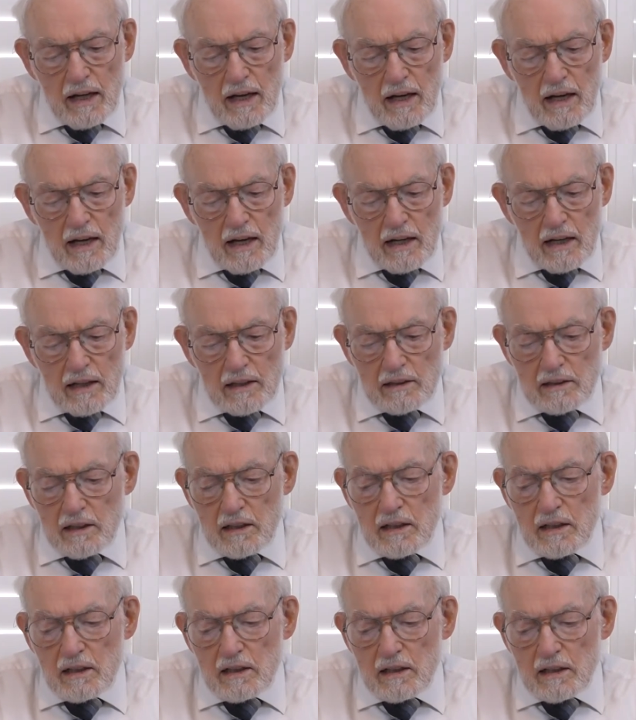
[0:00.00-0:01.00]

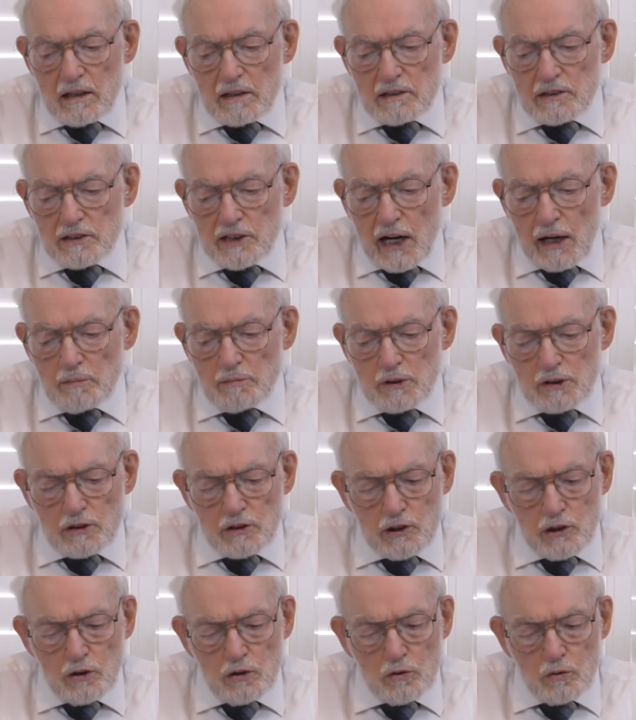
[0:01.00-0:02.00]
And chapter
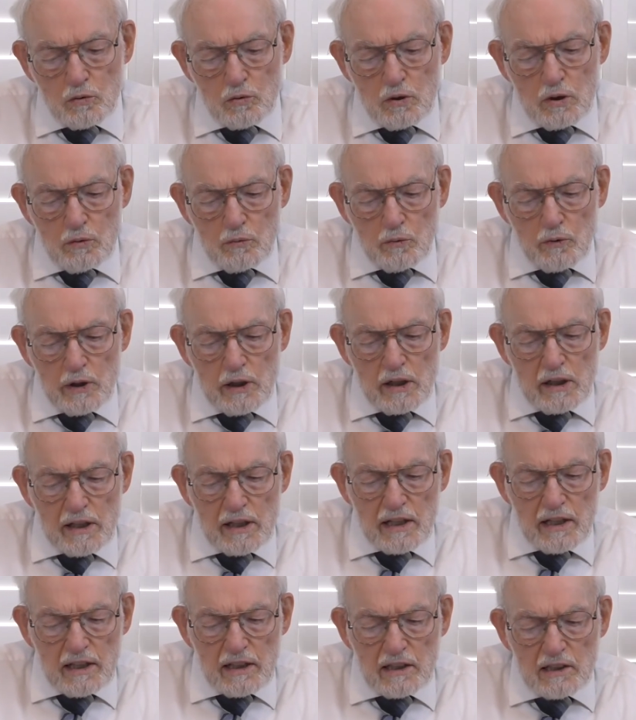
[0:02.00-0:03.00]
2
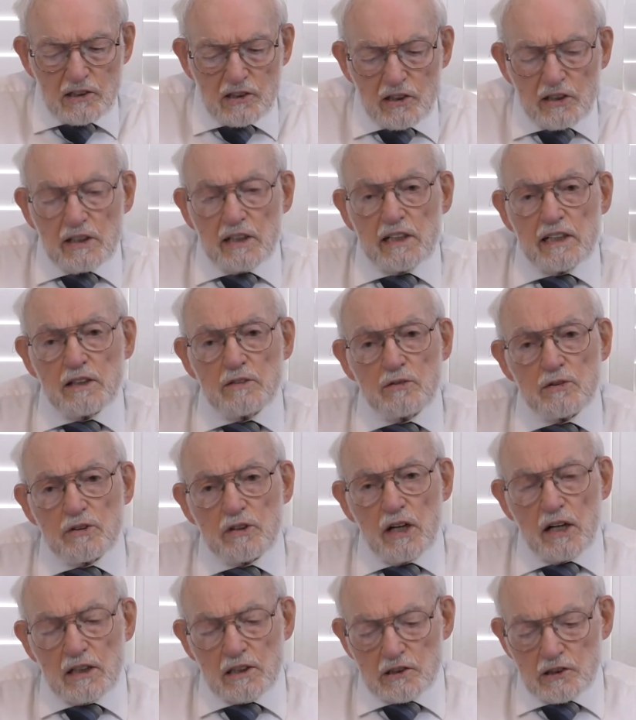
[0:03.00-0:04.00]
really is an
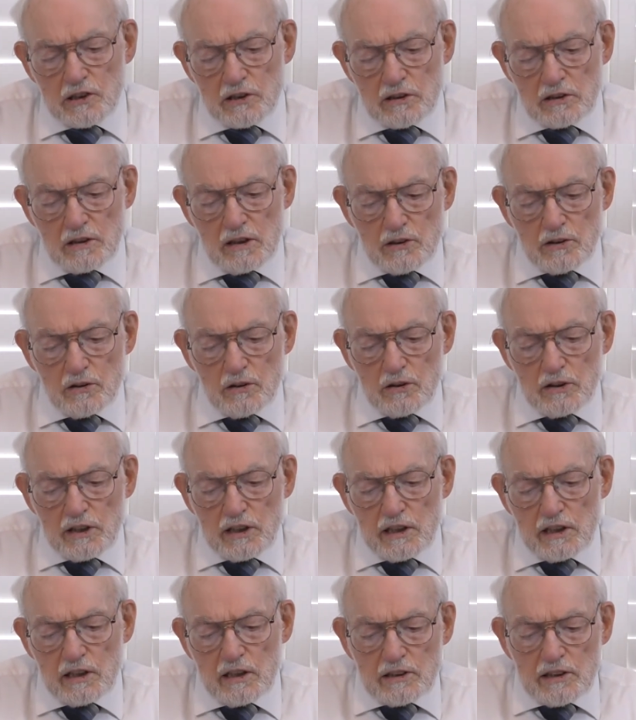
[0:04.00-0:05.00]
introduction to
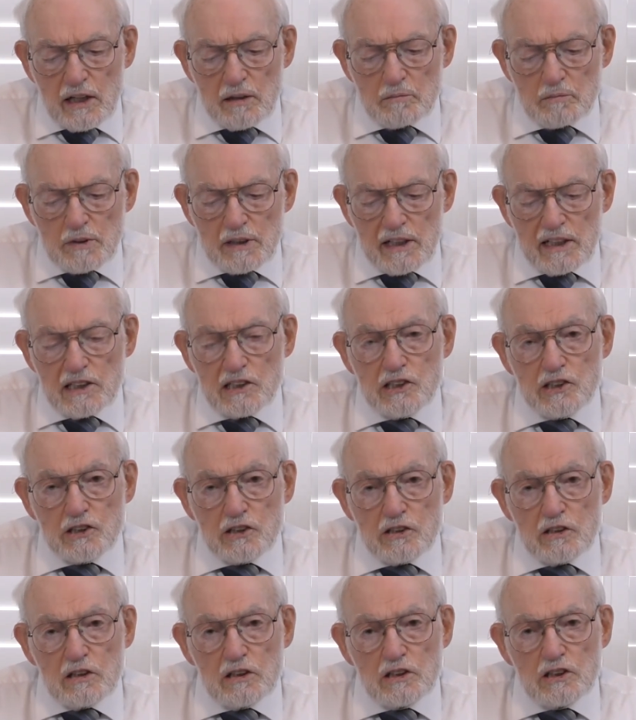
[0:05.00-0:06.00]
the temptation